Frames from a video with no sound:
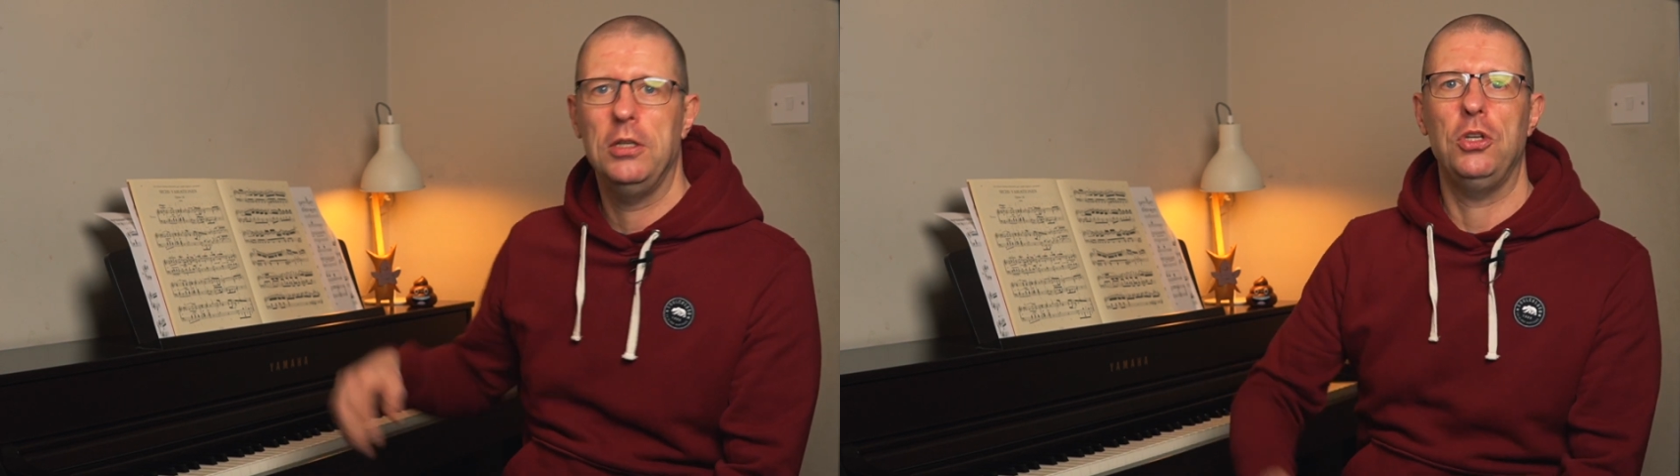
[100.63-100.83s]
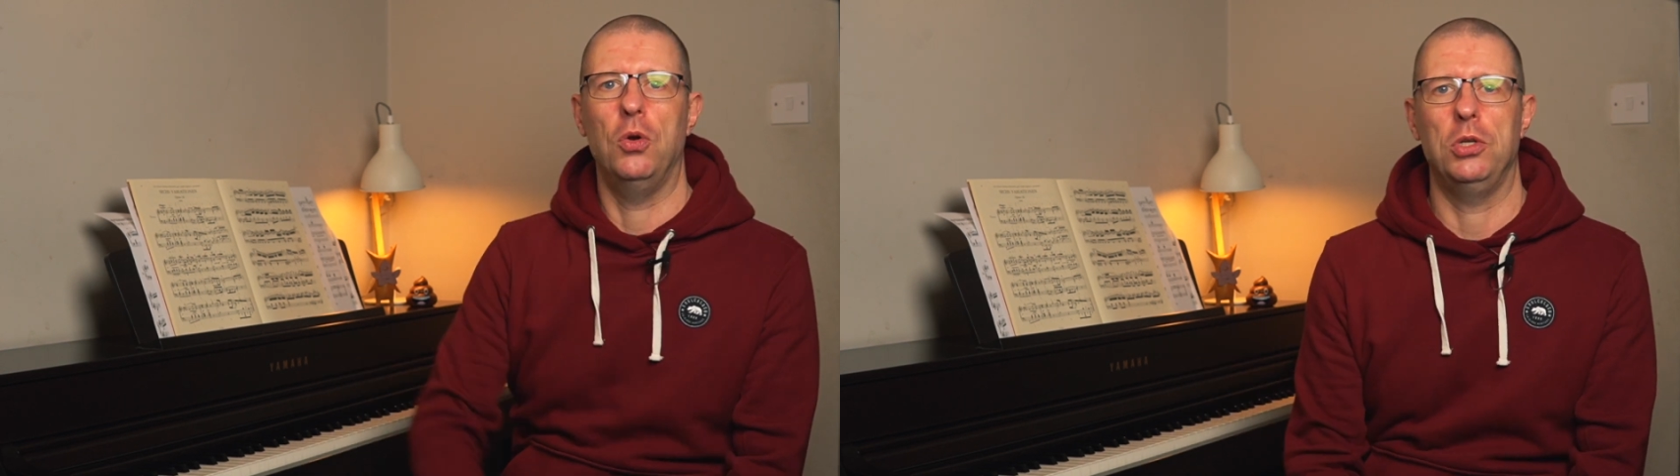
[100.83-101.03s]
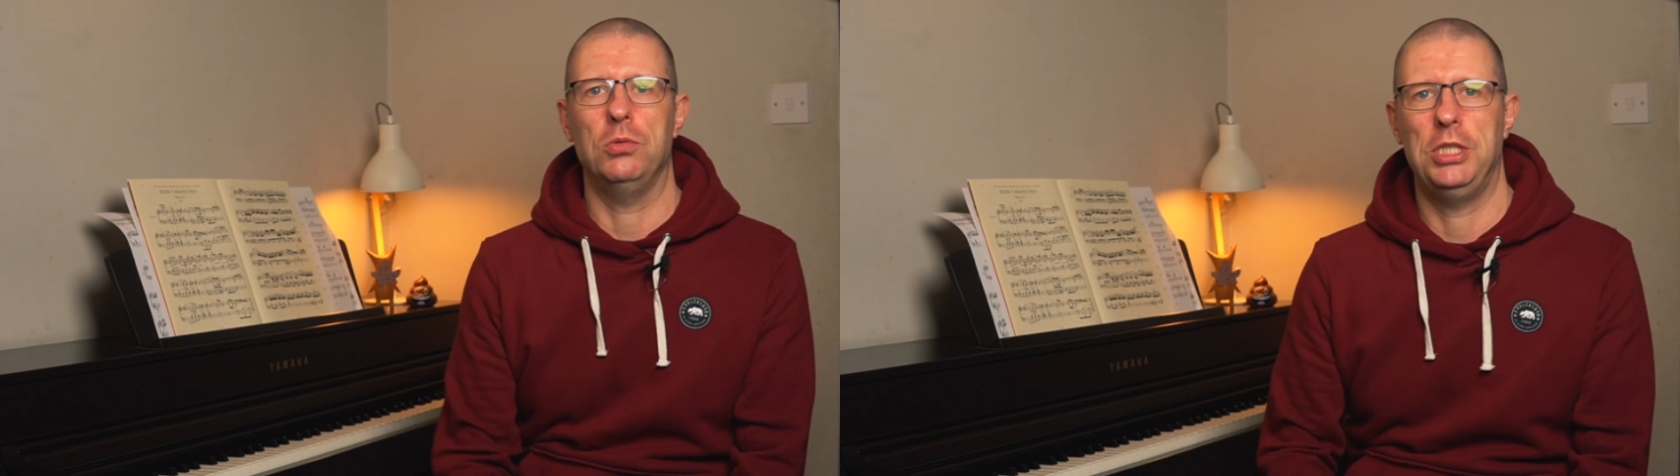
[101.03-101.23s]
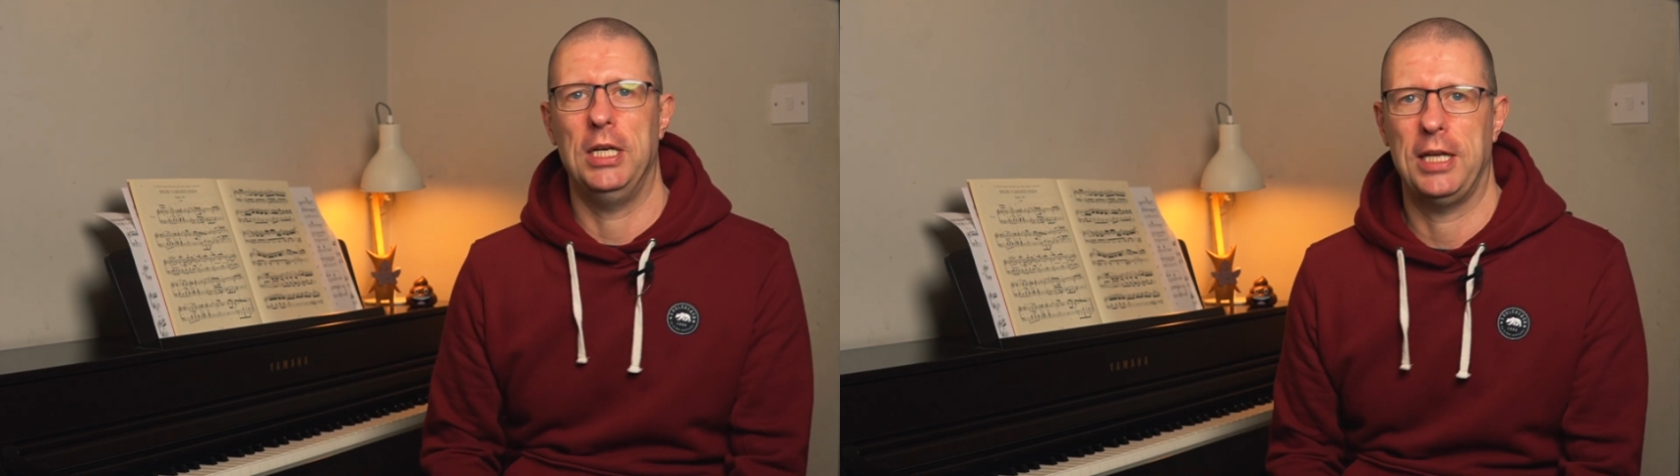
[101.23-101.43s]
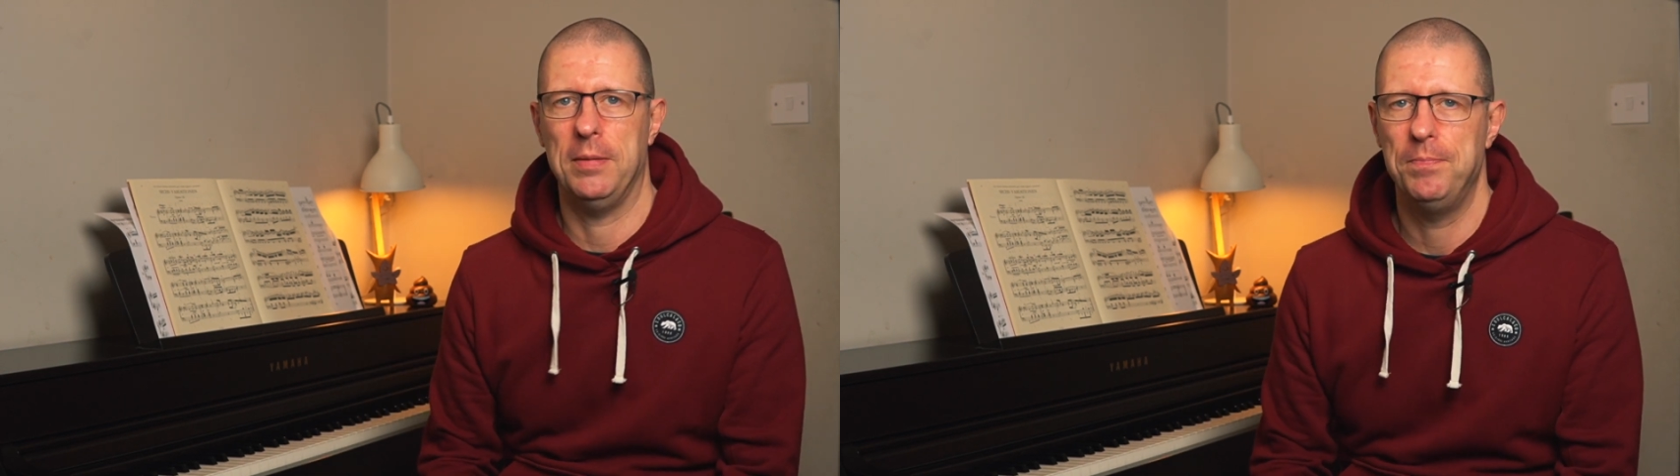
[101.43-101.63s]
you know, you'll see
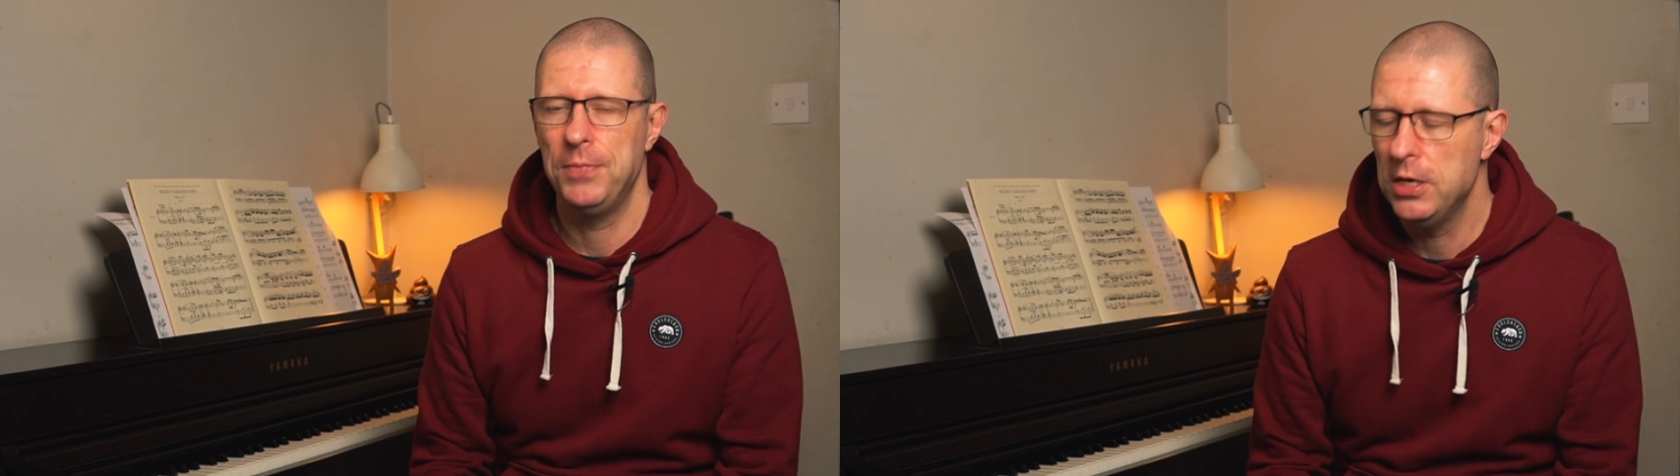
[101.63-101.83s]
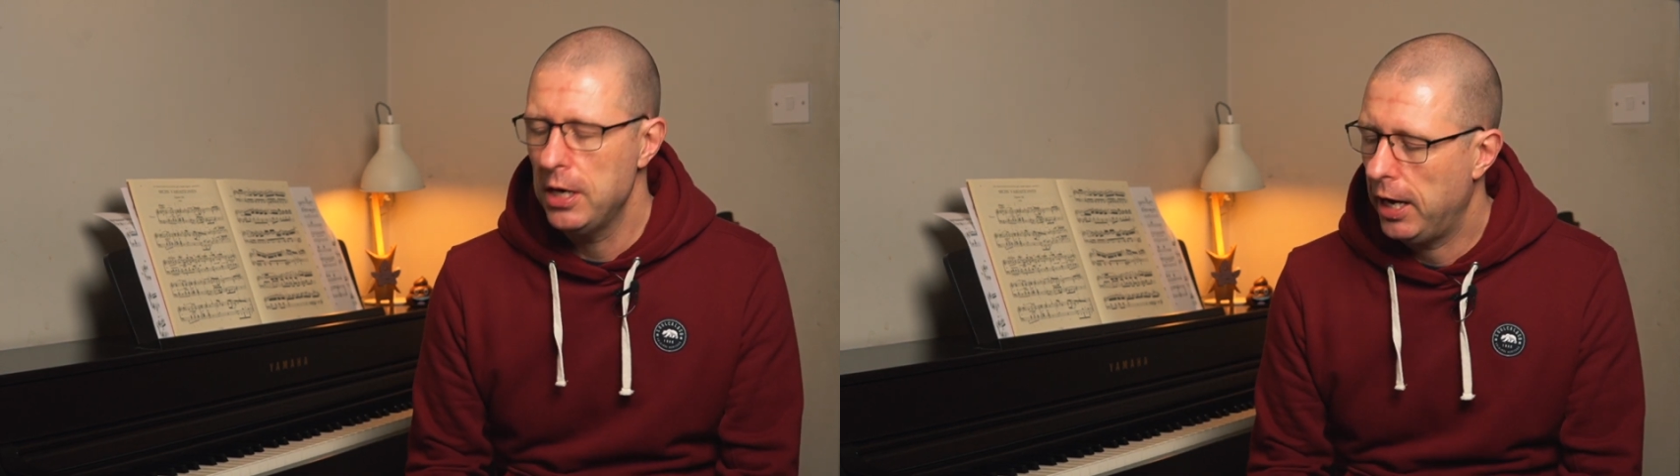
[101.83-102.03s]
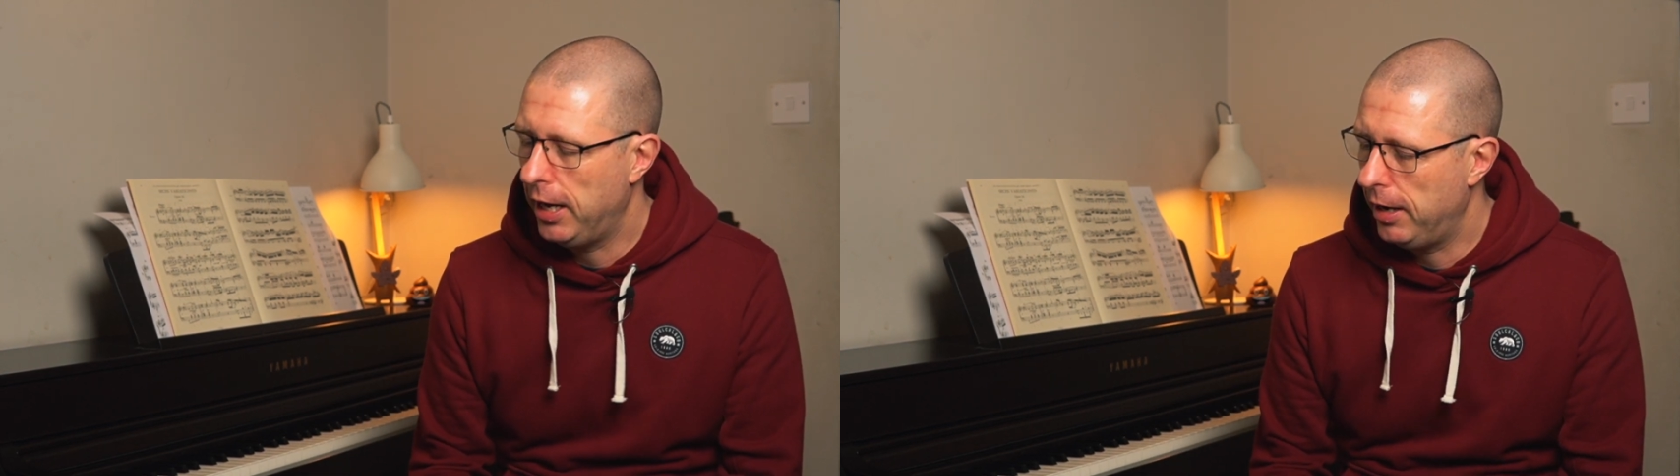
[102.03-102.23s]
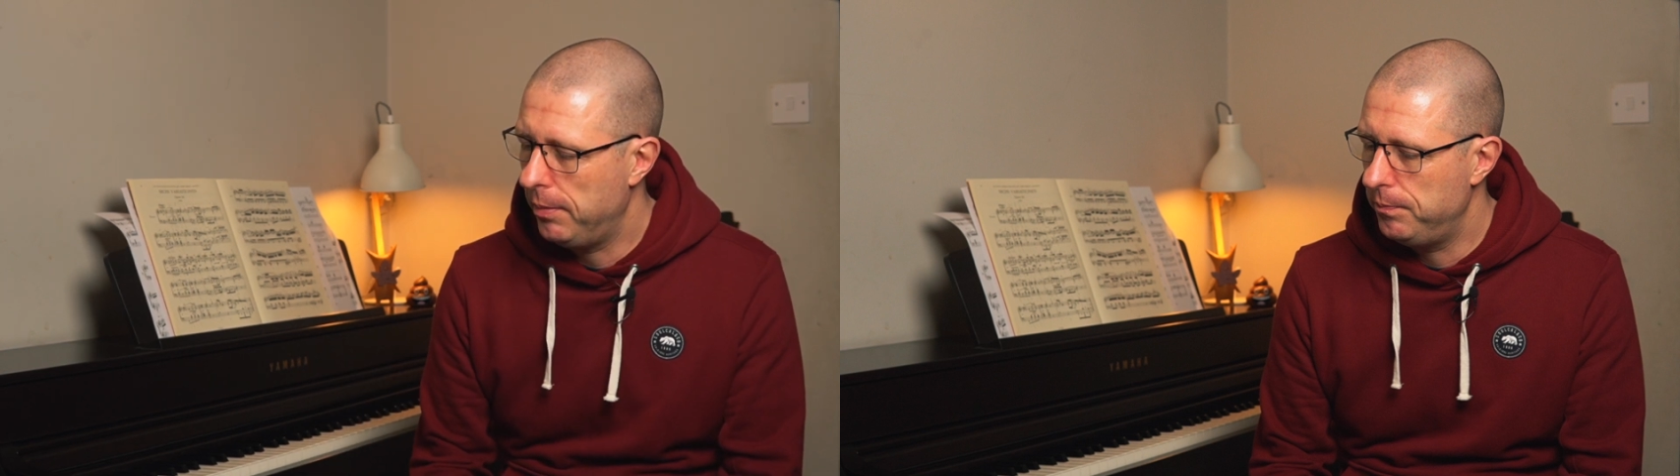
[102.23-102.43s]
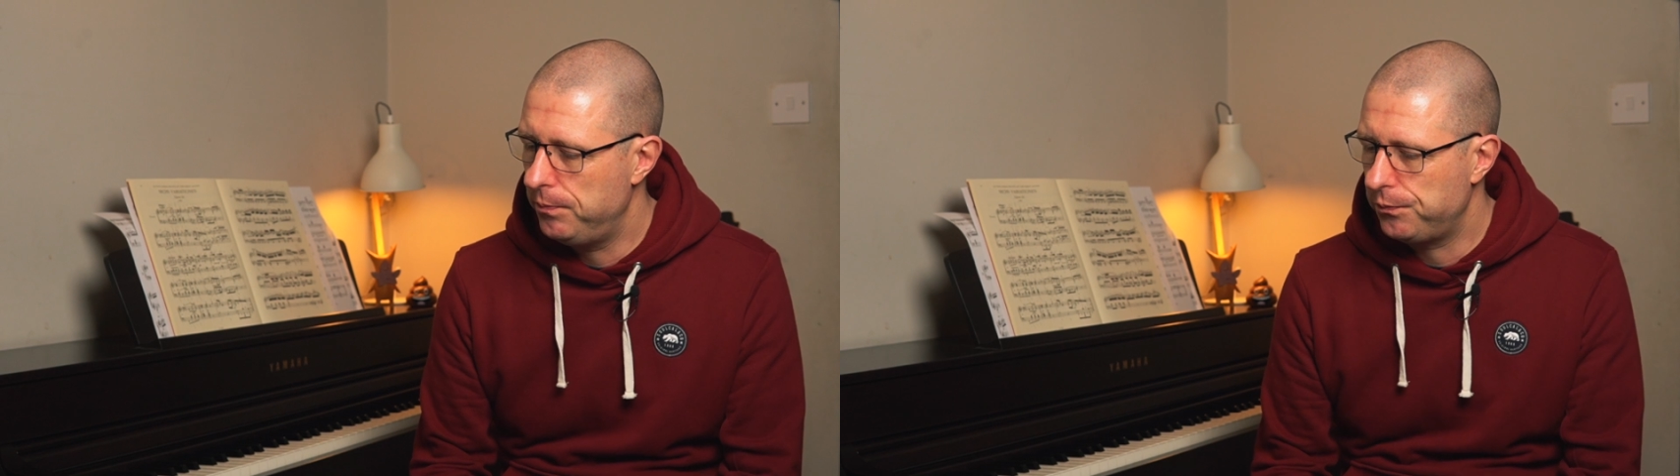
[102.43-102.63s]
it
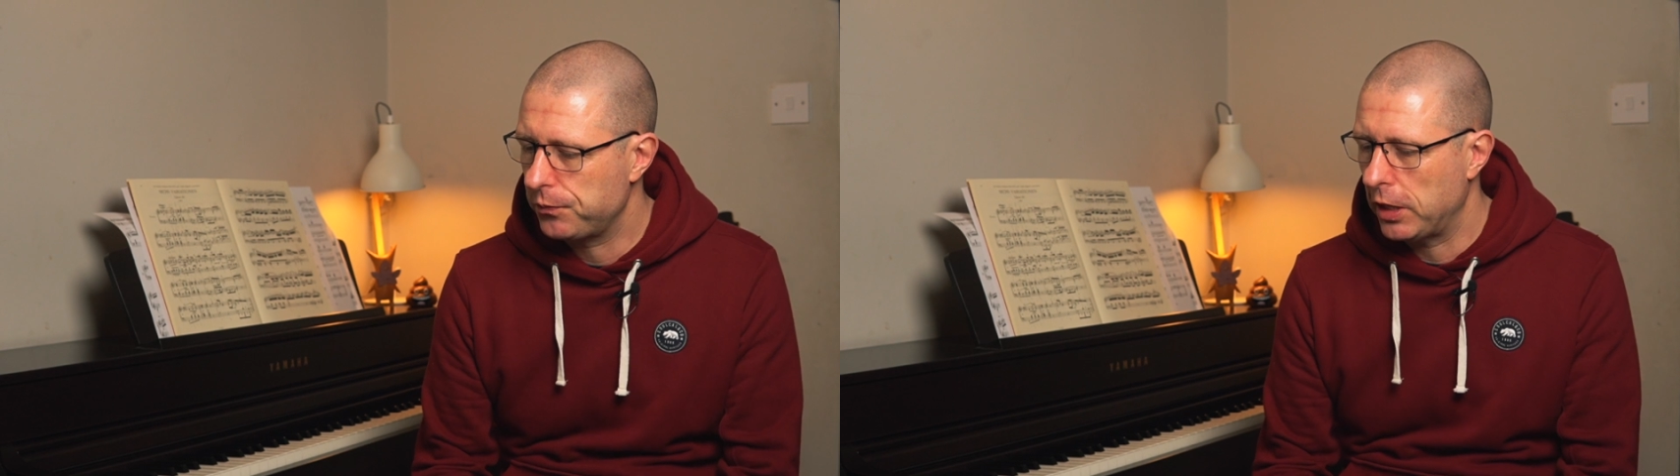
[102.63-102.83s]
again.